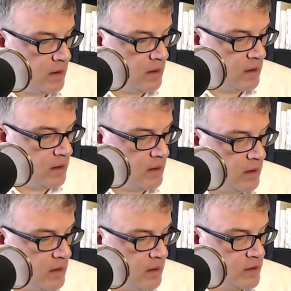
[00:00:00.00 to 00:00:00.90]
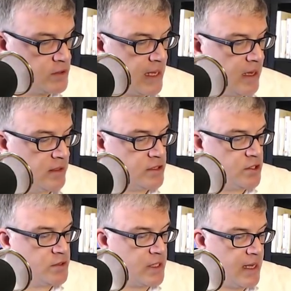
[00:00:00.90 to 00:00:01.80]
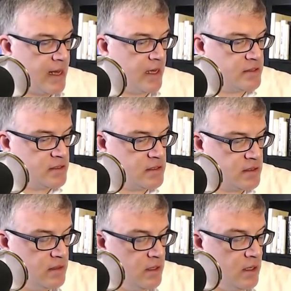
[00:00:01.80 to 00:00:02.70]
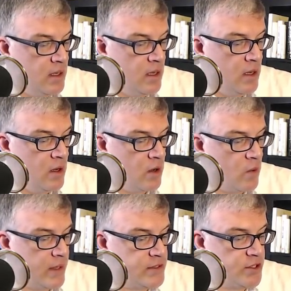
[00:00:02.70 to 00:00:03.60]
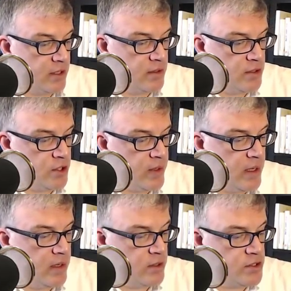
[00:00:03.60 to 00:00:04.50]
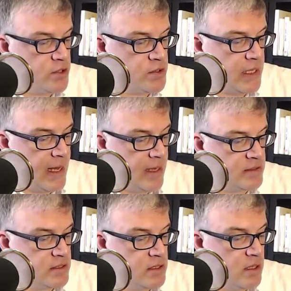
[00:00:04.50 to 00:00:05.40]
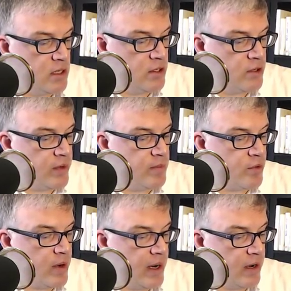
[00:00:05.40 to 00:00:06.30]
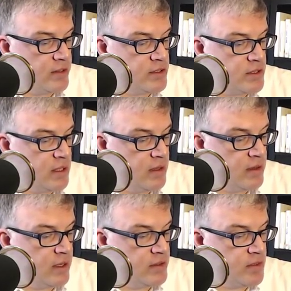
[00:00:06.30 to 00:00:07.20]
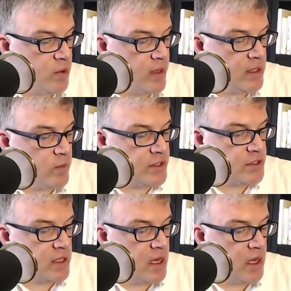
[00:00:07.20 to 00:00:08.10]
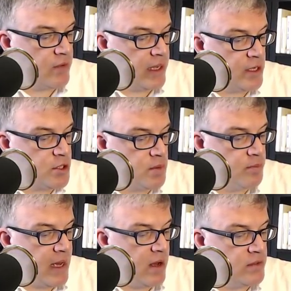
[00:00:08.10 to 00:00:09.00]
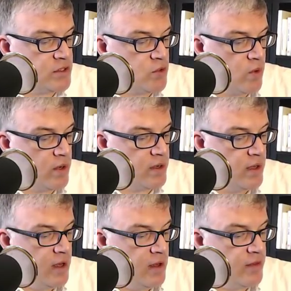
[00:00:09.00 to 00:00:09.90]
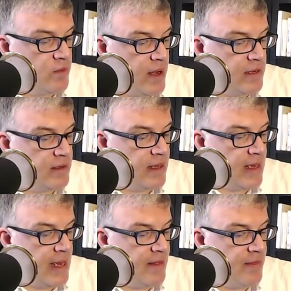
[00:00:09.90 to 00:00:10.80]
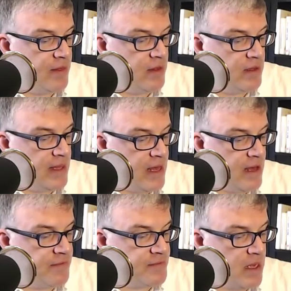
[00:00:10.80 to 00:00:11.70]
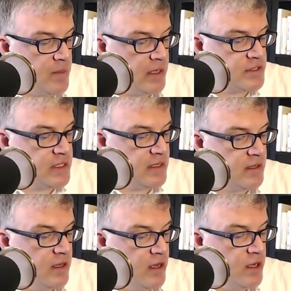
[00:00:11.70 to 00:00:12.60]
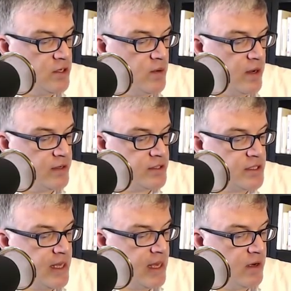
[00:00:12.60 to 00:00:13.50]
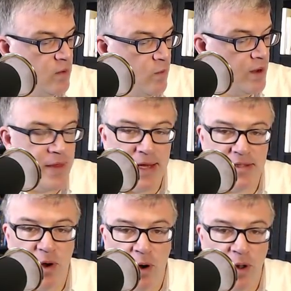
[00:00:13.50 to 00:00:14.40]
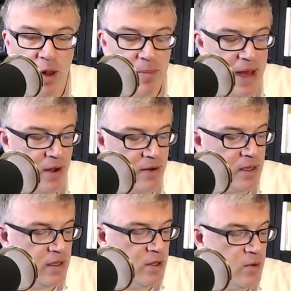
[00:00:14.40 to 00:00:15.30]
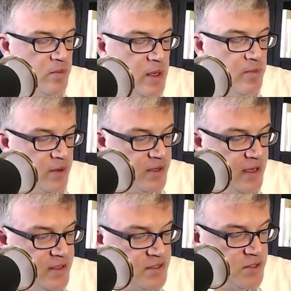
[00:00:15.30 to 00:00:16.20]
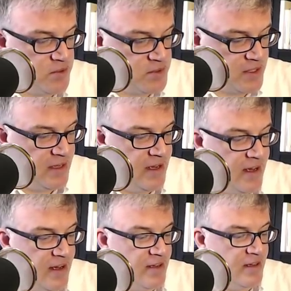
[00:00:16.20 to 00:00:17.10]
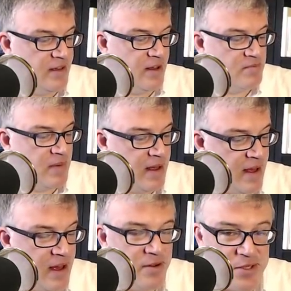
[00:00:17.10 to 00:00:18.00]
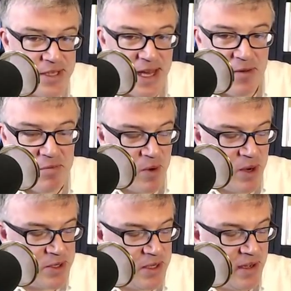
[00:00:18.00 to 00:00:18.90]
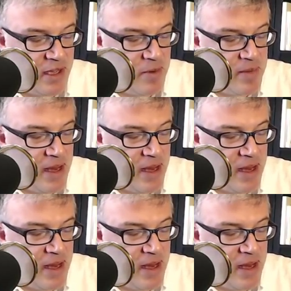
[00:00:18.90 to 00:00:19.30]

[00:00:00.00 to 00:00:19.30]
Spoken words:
Susan asks, question. Susan asks, during prayers, there is a point at which the congregation bows toward the right and the left. I'm interested to understand what that's all about. You and me both, Susan. I understand what you're talking about.